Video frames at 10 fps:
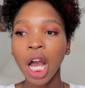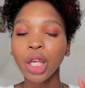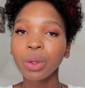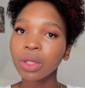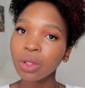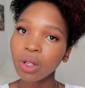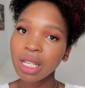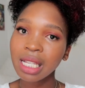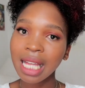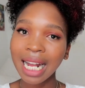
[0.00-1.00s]
you'll
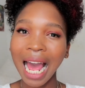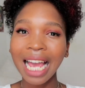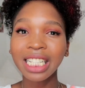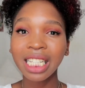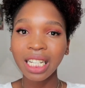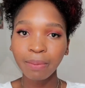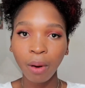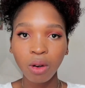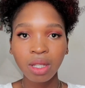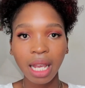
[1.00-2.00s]
notice that I did
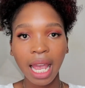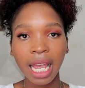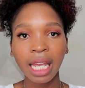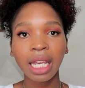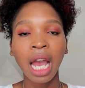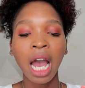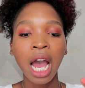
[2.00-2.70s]
post a